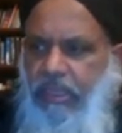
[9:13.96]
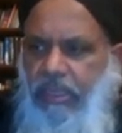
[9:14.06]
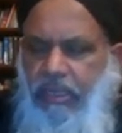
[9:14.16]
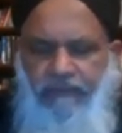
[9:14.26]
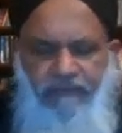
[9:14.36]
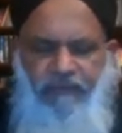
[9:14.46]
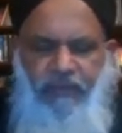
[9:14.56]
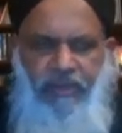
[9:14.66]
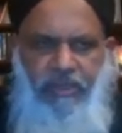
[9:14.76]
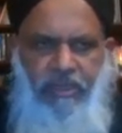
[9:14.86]
of
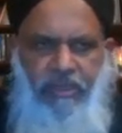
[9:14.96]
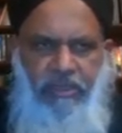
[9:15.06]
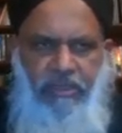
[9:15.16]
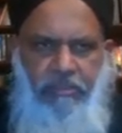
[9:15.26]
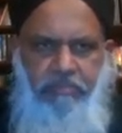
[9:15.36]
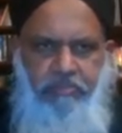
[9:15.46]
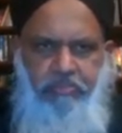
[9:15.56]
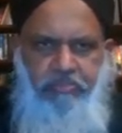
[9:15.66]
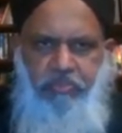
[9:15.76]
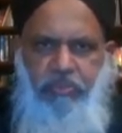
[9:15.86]
uh,
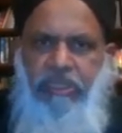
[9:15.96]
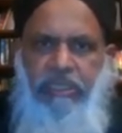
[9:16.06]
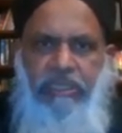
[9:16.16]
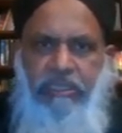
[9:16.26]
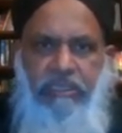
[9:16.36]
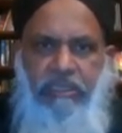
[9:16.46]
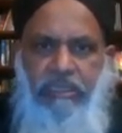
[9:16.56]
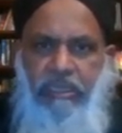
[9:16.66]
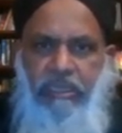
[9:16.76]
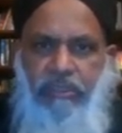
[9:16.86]
the
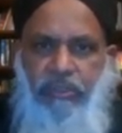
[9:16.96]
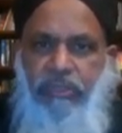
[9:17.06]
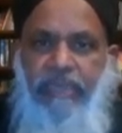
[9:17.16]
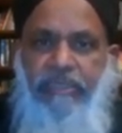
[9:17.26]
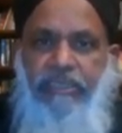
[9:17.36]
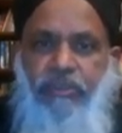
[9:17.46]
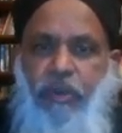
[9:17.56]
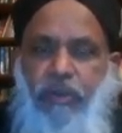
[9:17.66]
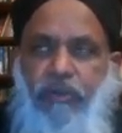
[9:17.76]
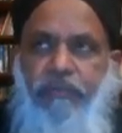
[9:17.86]
uh, society
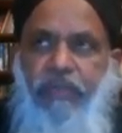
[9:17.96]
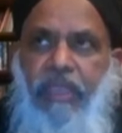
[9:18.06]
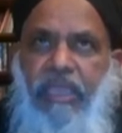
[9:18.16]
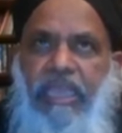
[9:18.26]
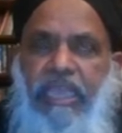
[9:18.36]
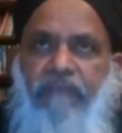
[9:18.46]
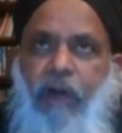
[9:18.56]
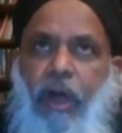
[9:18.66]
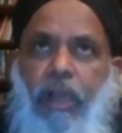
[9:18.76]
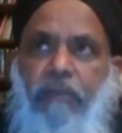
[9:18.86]
tomorrow. If
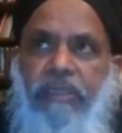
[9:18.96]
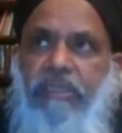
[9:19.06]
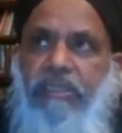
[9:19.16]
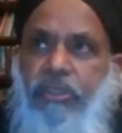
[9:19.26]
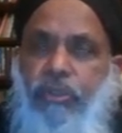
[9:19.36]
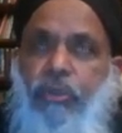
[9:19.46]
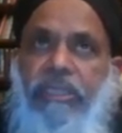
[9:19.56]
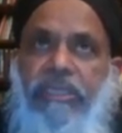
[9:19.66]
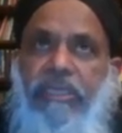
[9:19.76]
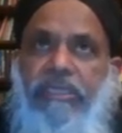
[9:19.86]
all mothers
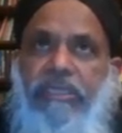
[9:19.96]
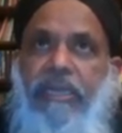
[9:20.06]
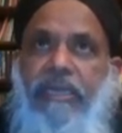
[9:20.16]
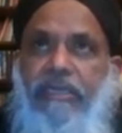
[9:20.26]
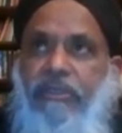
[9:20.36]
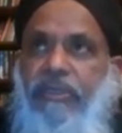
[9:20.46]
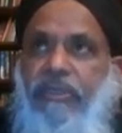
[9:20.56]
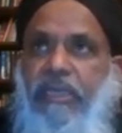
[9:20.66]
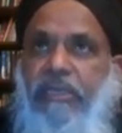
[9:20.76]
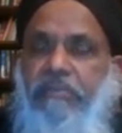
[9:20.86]
ruin their children
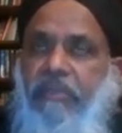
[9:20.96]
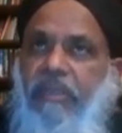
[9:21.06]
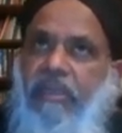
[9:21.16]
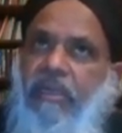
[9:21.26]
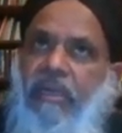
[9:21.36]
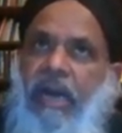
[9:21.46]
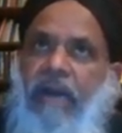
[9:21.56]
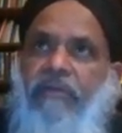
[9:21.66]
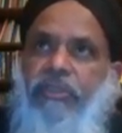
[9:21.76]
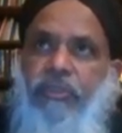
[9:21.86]
today,
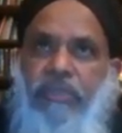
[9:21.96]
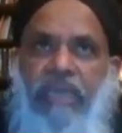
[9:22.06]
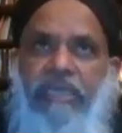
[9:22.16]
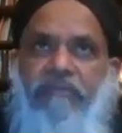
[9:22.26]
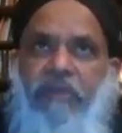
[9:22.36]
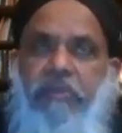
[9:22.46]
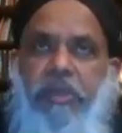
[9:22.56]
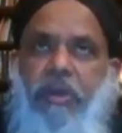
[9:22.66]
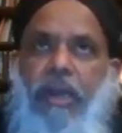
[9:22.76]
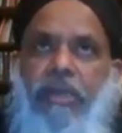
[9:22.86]
our society will be
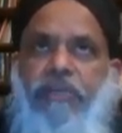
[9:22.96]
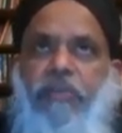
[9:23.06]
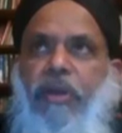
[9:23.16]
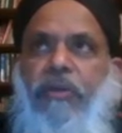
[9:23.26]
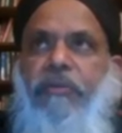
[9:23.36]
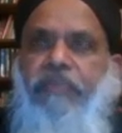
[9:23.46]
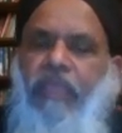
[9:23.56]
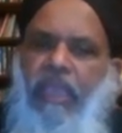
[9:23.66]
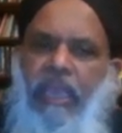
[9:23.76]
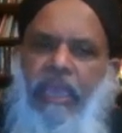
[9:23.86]
gone tomorrow.
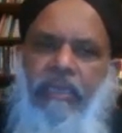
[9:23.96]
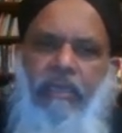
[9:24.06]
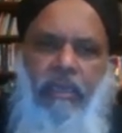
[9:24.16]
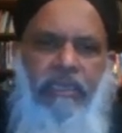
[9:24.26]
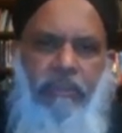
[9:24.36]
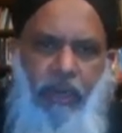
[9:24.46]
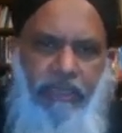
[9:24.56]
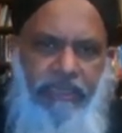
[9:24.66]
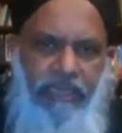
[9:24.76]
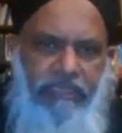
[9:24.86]
And in
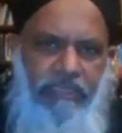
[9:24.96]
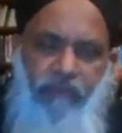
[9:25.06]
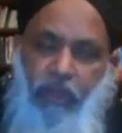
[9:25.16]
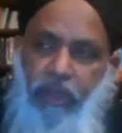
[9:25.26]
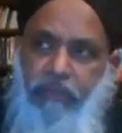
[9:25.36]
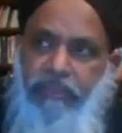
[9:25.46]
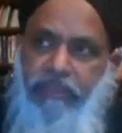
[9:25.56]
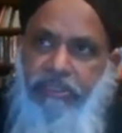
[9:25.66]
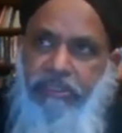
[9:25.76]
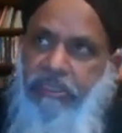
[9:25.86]
contrast, if all
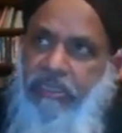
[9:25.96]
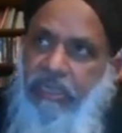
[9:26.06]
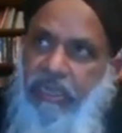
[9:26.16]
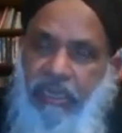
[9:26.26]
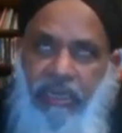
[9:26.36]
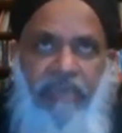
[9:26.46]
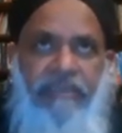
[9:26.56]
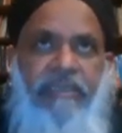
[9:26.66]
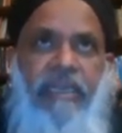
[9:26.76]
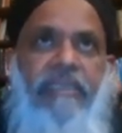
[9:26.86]
mothers uh,
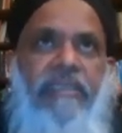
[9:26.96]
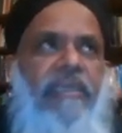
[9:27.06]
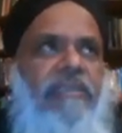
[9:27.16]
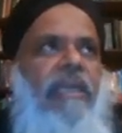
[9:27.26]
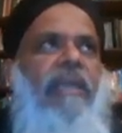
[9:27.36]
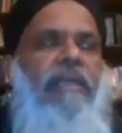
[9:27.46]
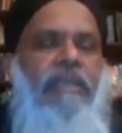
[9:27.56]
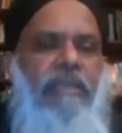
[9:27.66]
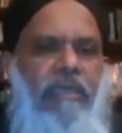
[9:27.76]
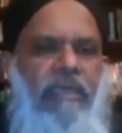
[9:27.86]
train their
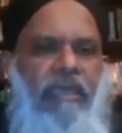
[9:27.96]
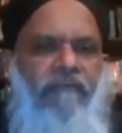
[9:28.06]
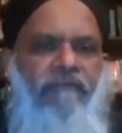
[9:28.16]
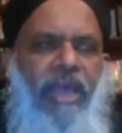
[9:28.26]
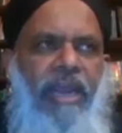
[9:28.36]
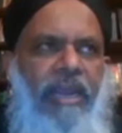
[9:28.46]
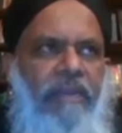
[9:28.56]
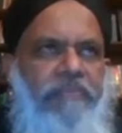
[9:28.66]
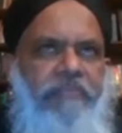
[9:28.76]
children well,